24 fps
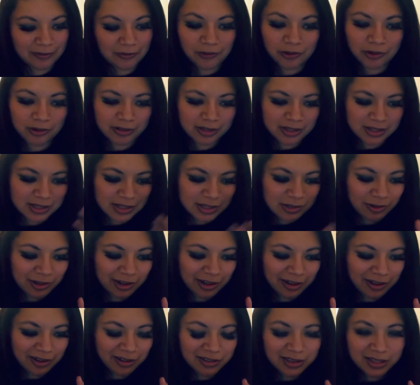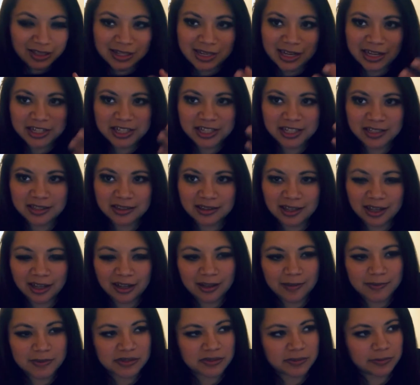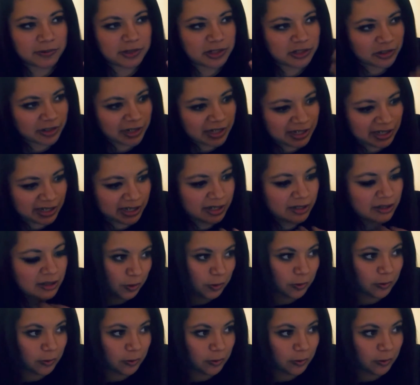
focal dystonia and the tension that comes from retraining,